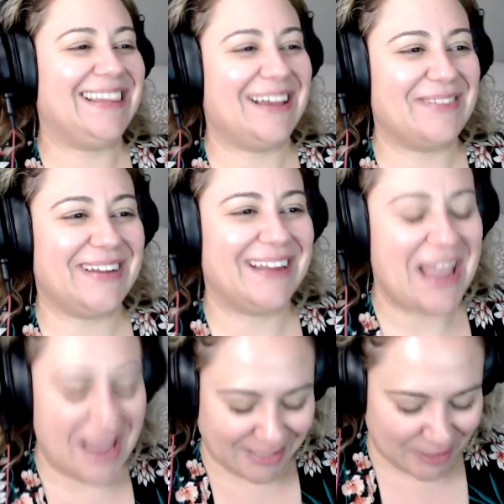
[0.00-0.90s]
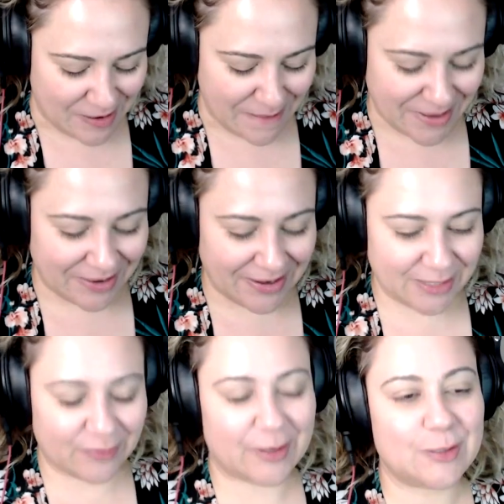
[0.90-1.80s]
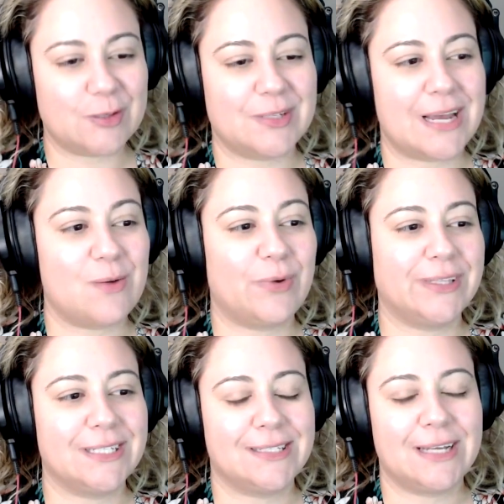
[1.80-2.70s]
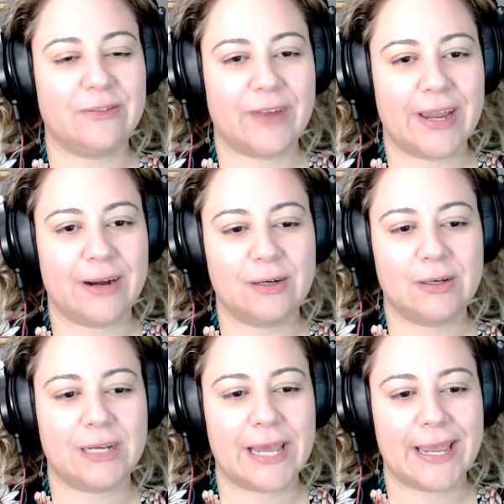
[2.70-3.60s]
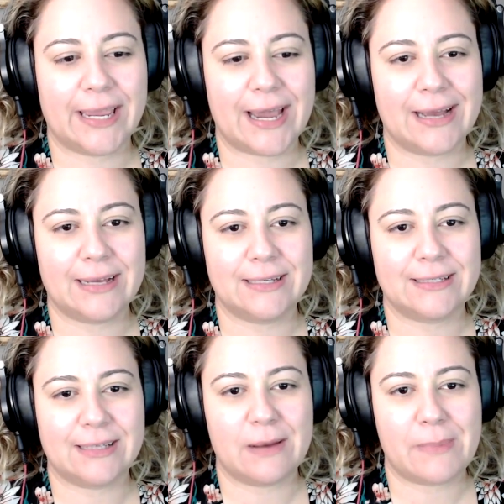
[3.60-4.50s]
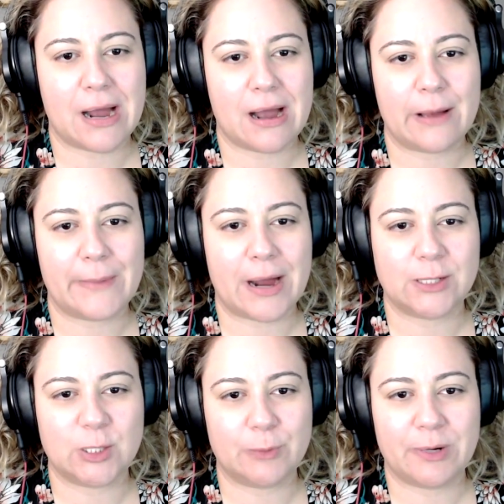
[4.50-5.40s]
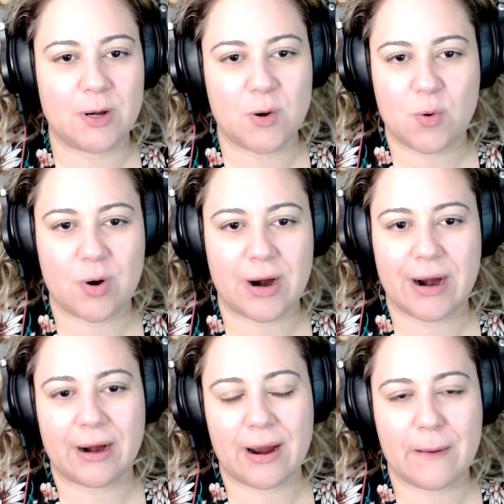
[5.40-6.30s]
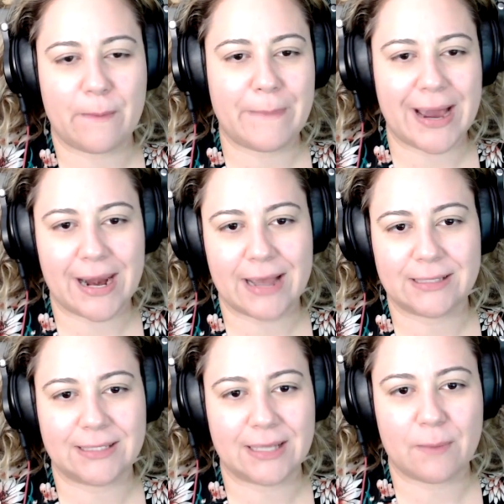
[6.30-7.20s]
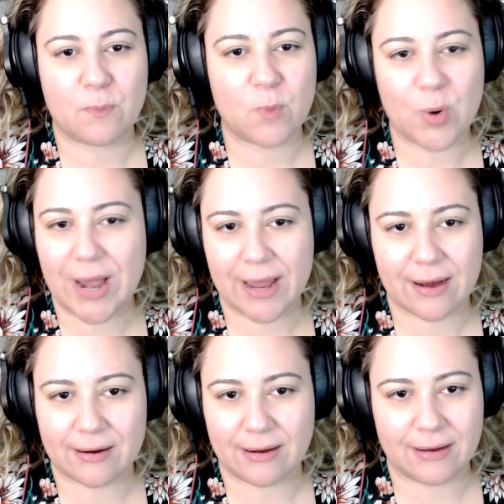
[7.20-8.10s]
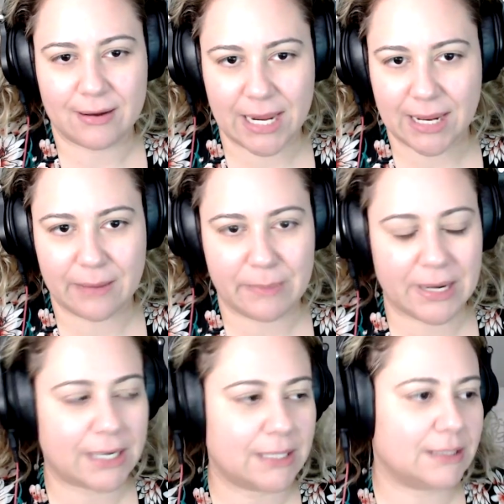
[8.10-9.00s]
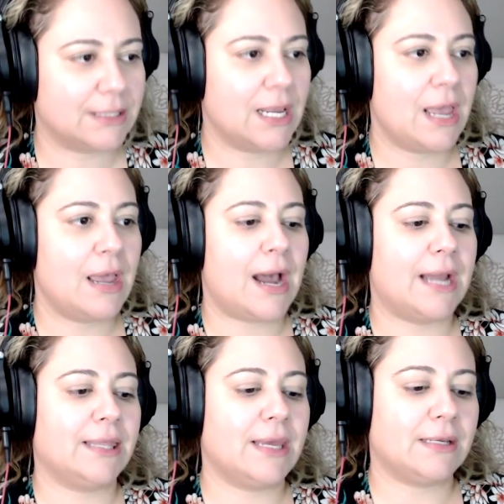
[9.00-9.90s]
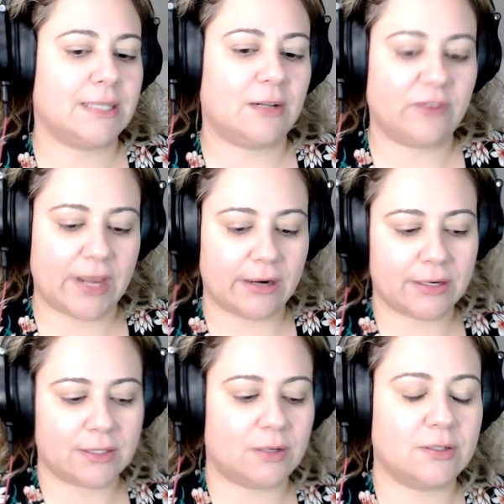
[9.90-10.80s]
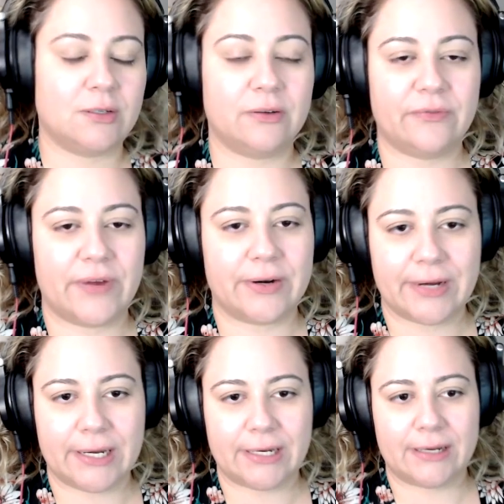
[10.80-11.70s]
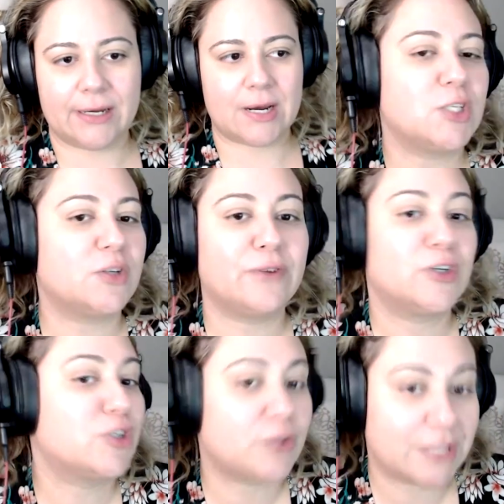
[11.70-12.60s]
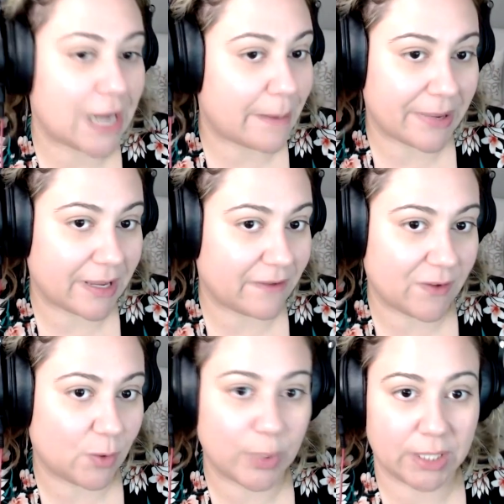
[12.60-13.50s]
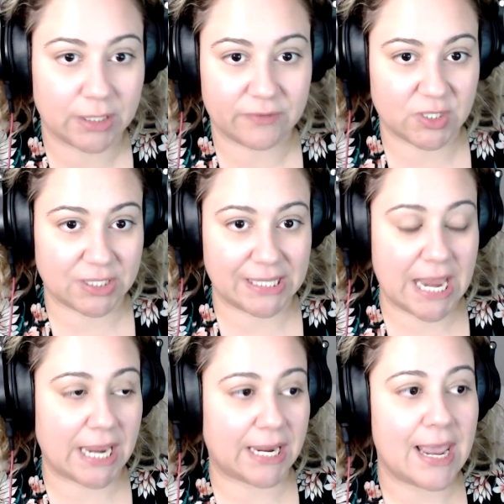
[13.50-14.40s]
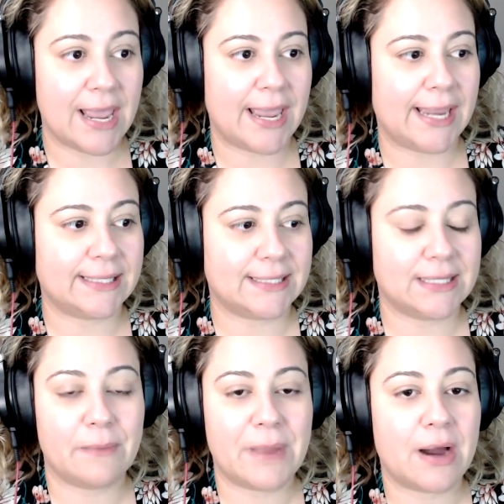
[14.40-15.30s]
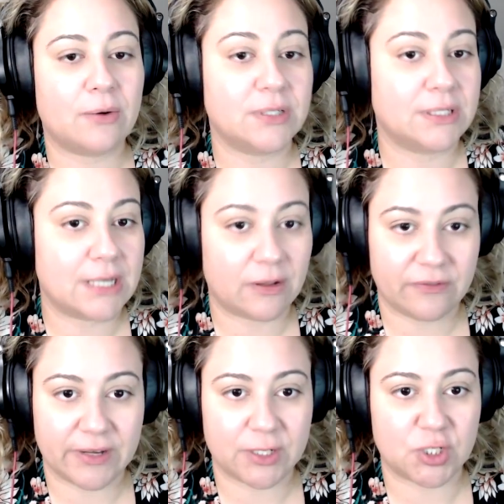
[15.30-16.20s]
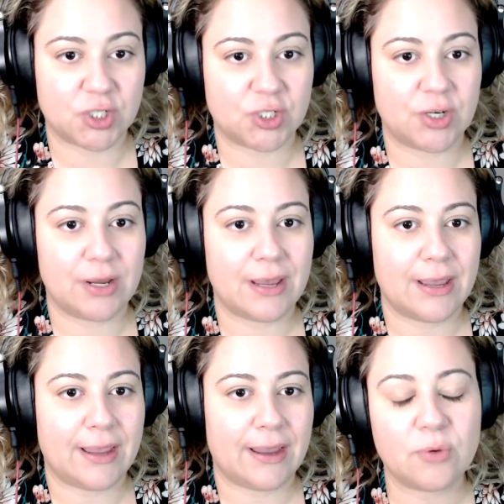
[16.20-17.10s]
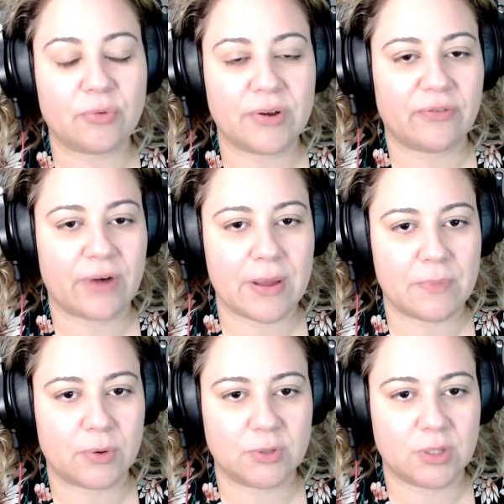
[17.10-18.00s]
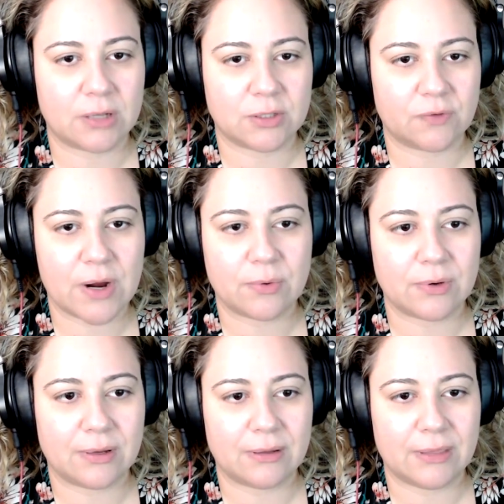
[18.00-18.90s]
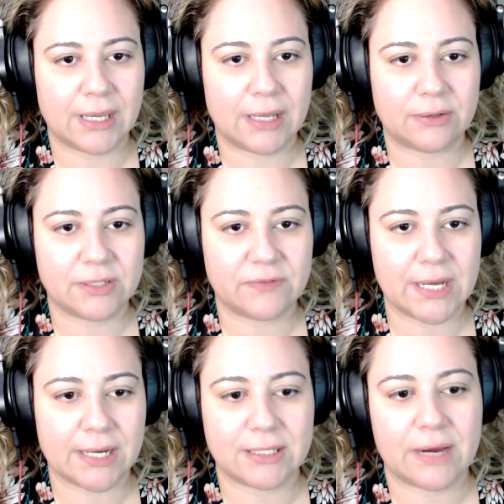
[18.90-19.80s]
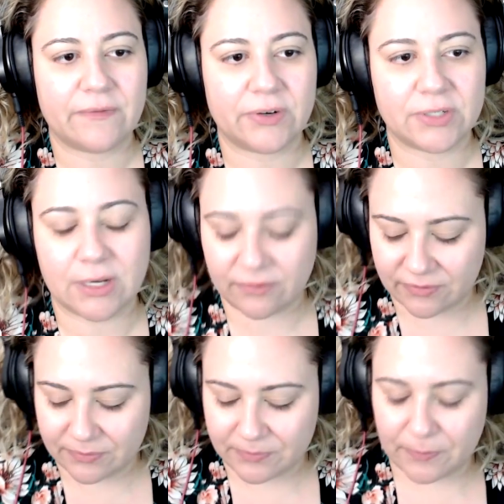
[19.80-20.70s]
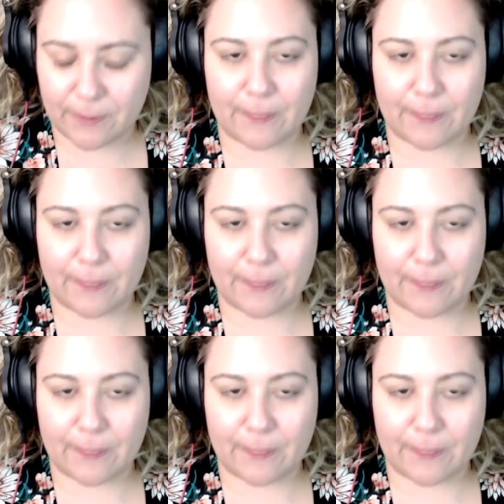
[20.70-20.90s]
I love it. So I'm curious for you, Susanna, what does self care look like as a mom, entrepreneur, badass mujer killing it? Because I think self care is also a very controversial topic, if you will, of just like it's somehow selfish. How do you reframe those thoughts around the guilt of taking time for yourself?